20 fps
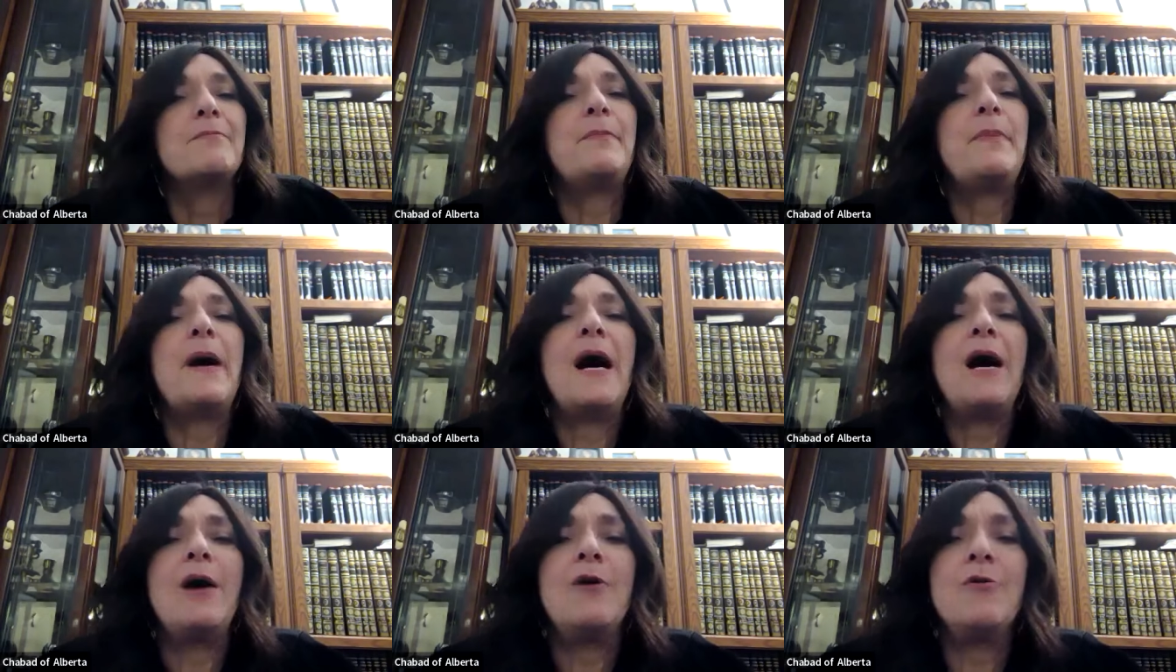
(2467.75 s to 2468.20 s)

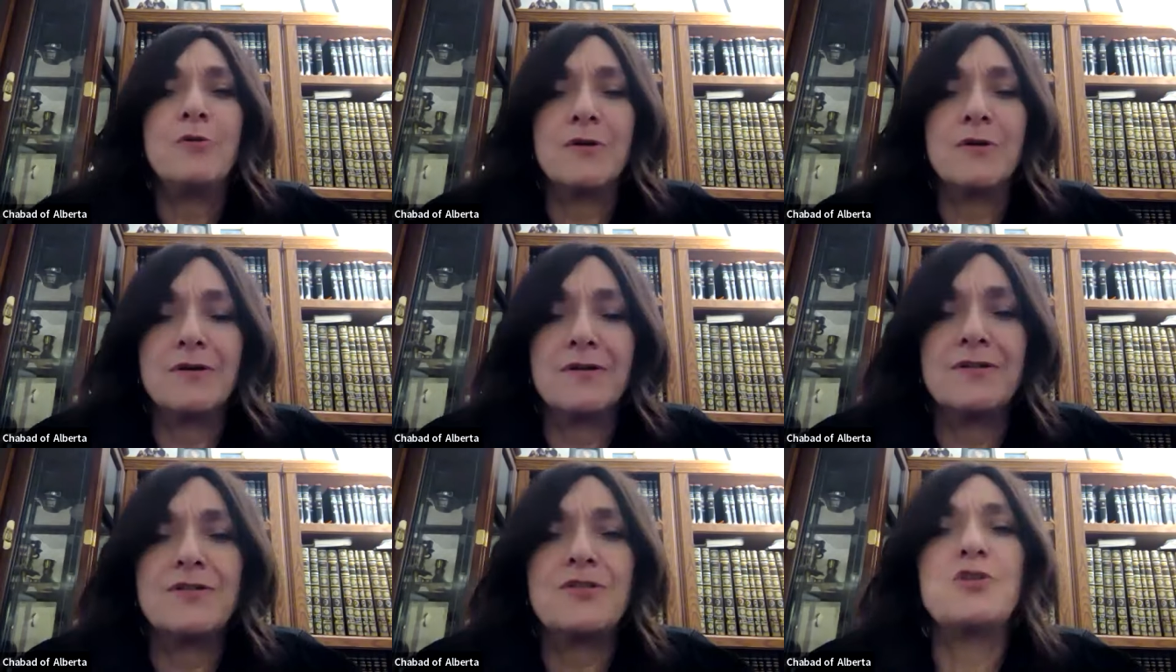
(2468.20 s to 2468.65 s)
power,
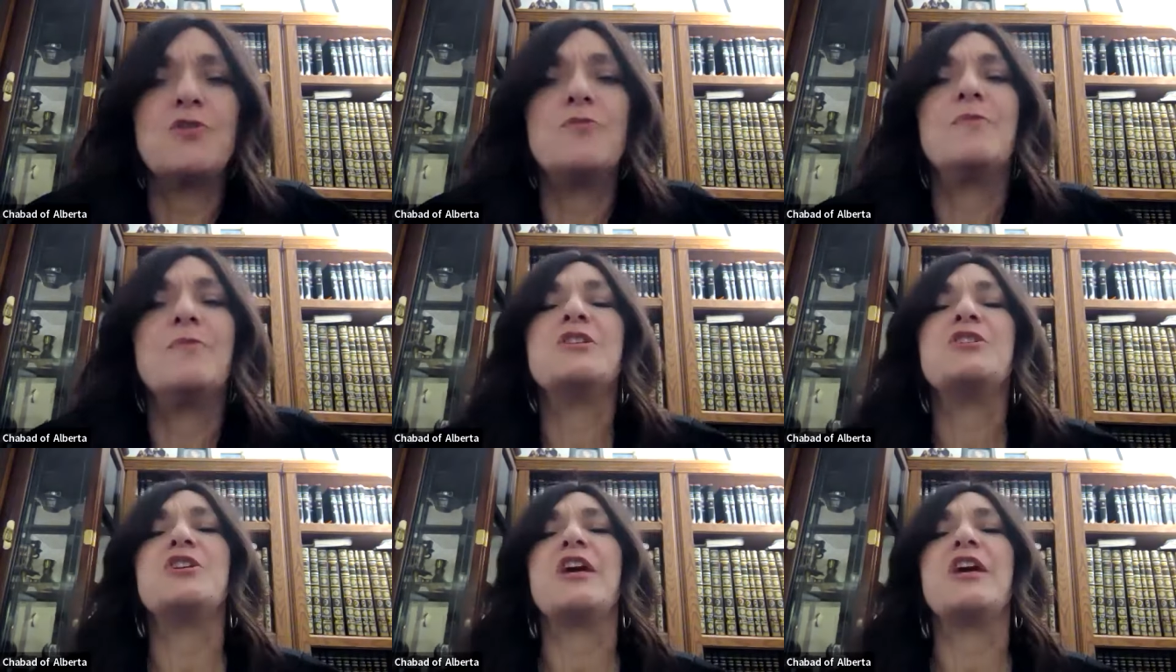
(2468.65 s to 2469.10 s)
so
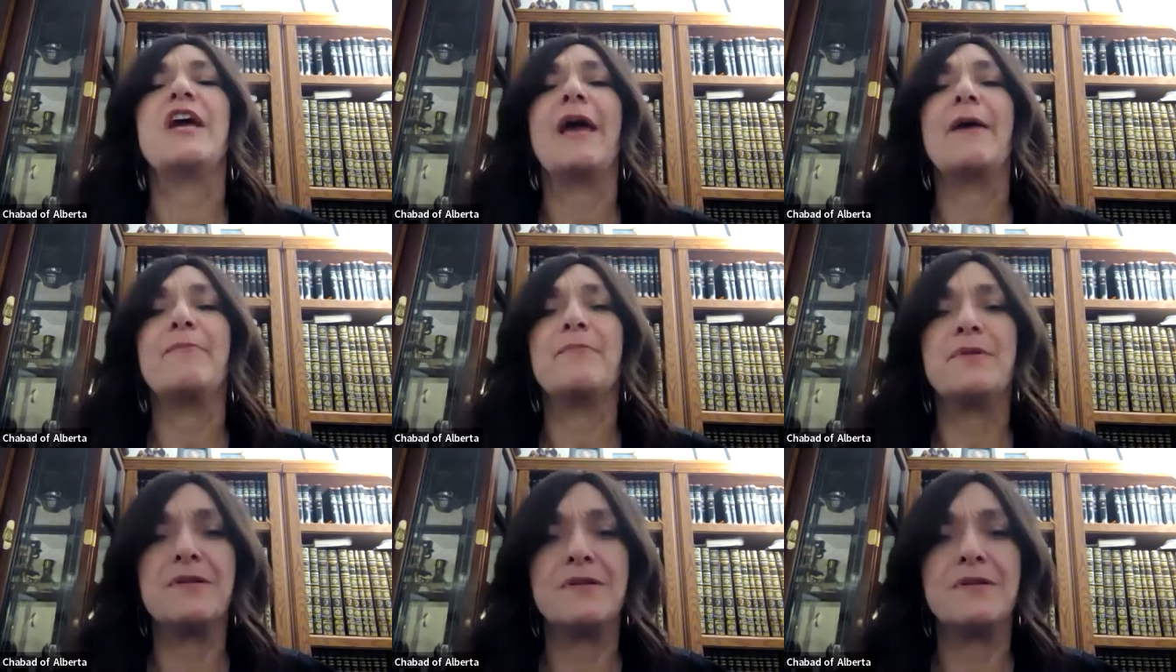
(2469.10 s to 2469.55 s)
much
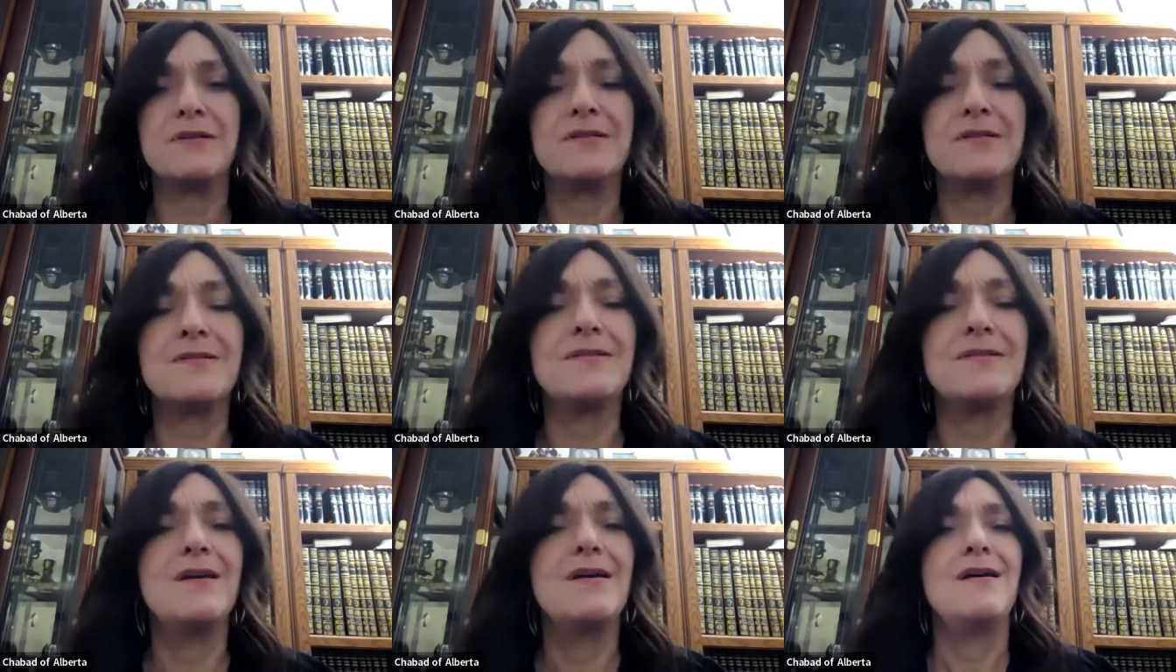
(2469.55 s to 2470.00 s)

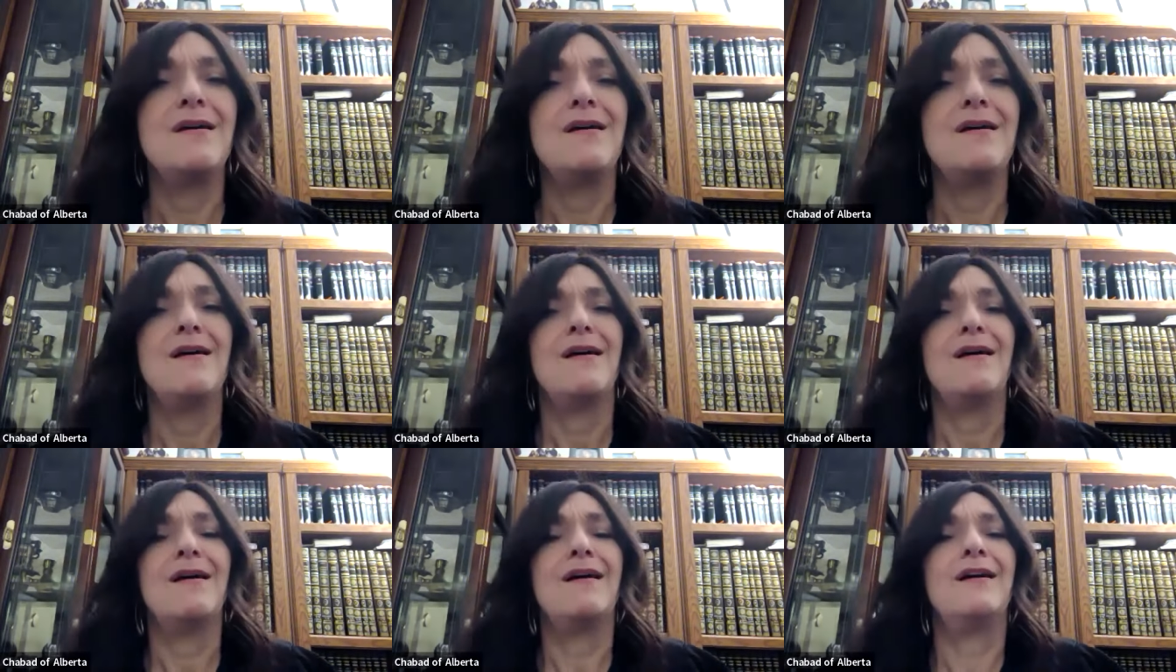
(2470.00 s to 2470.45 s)
happiness,
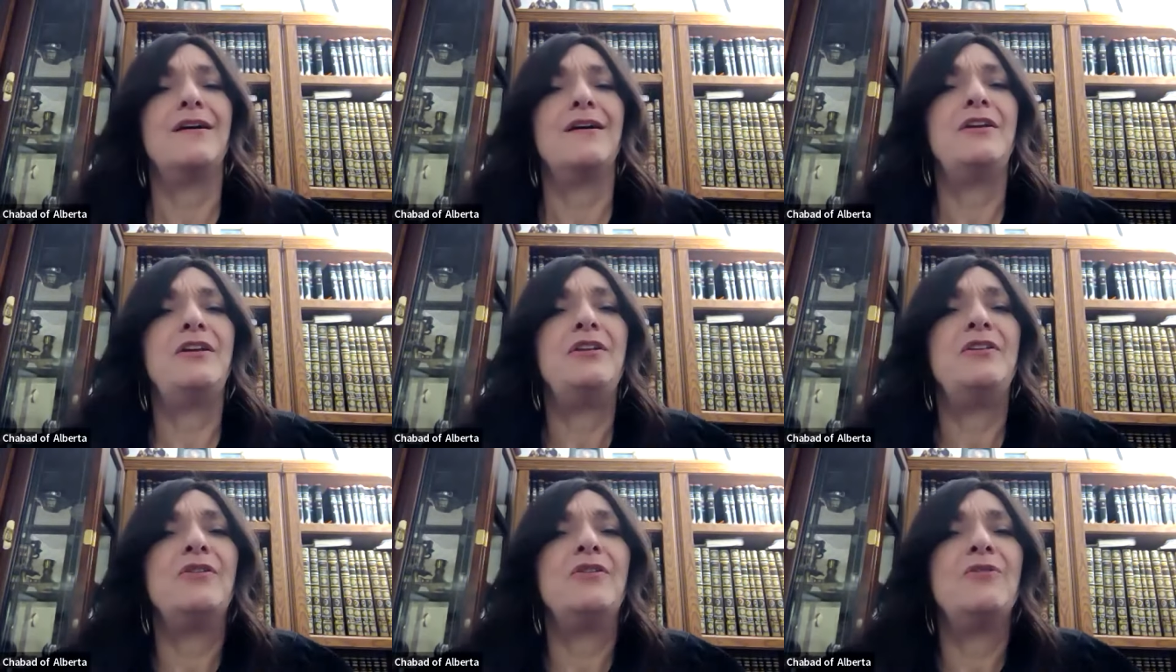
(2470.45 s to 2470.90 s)

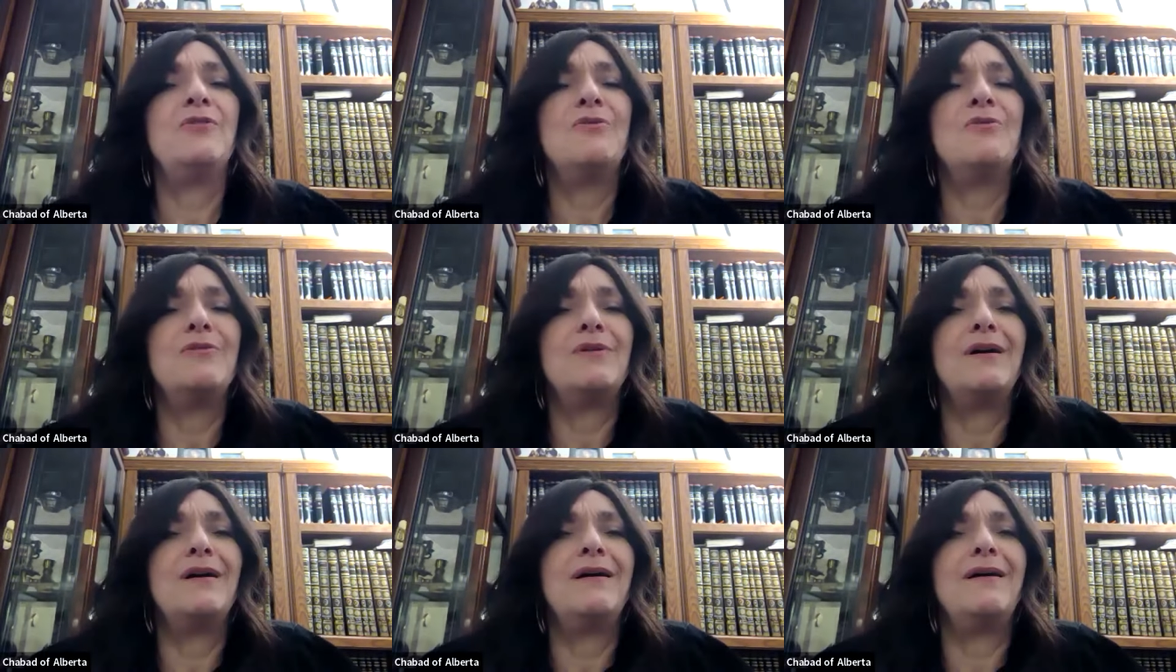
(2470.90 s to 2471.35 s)
you
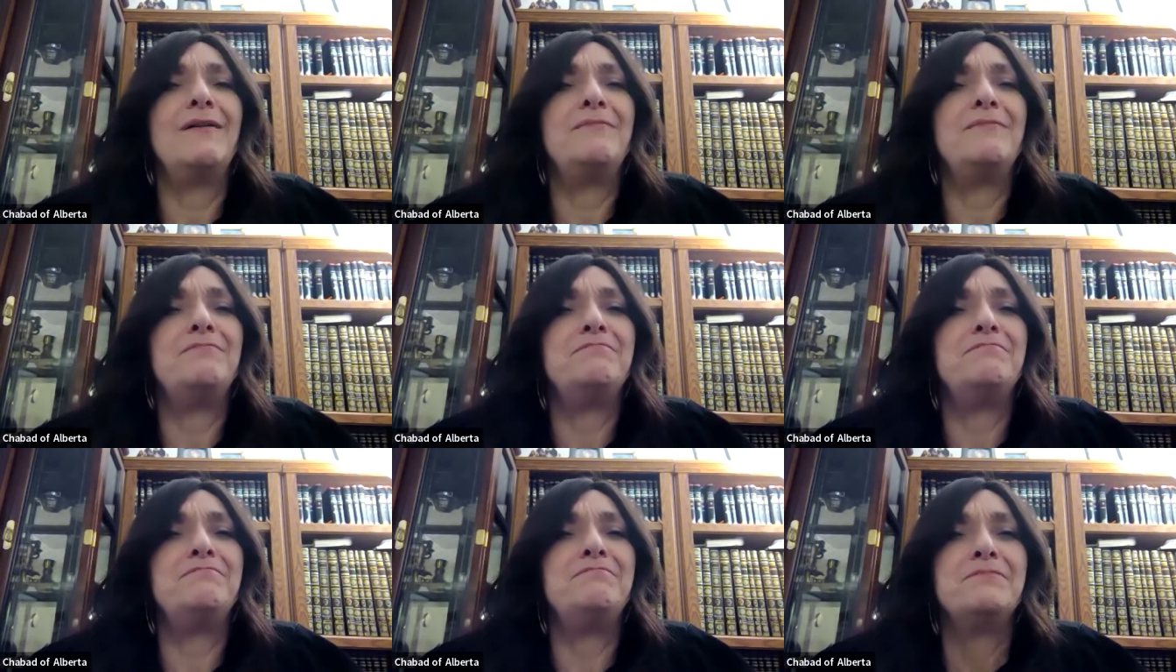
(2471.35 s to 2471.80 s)
know,
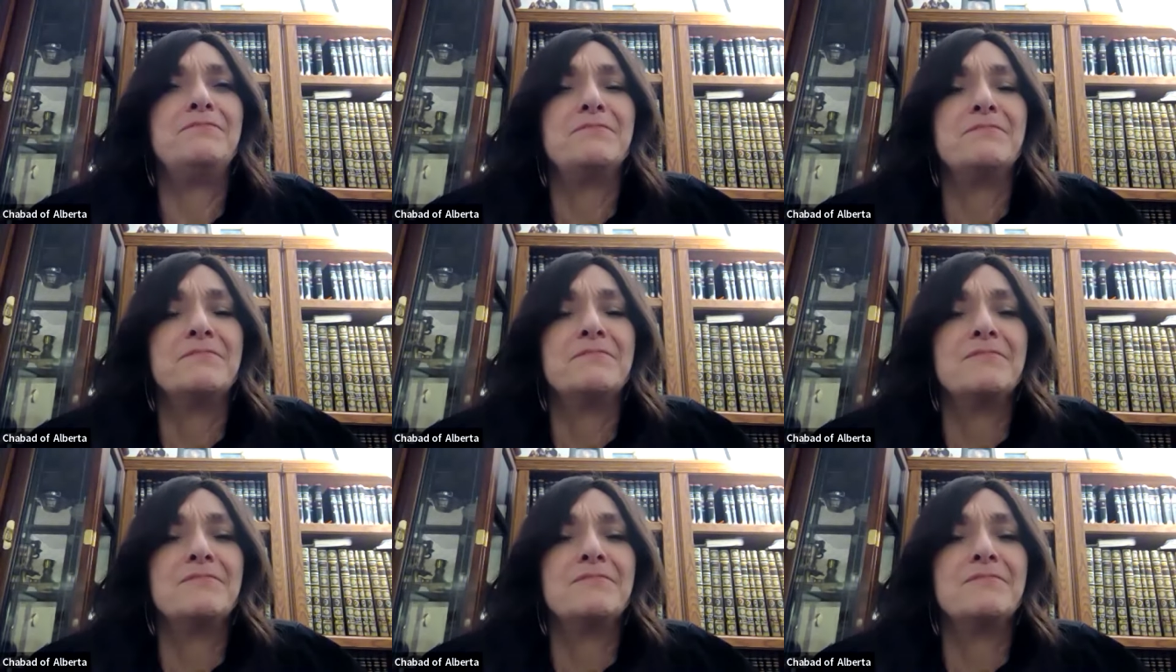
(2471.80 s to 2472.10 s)
um,